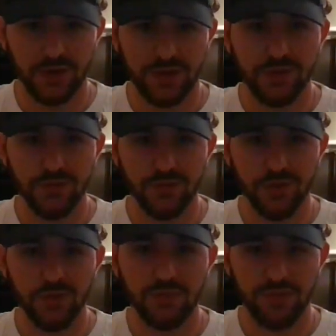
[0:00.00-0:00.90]
Trying to do a
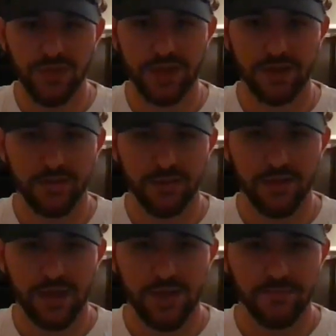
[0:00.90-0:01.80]
noble thing.
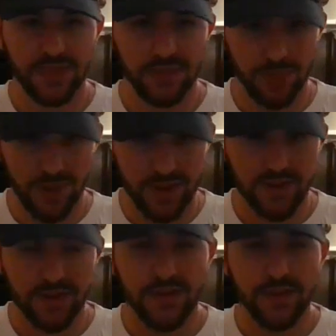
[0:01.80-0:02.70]

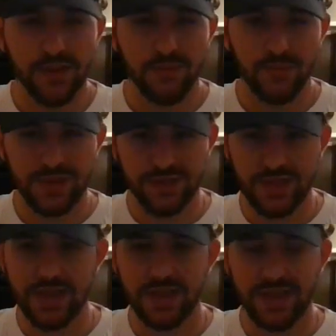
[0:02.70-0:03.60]
But we see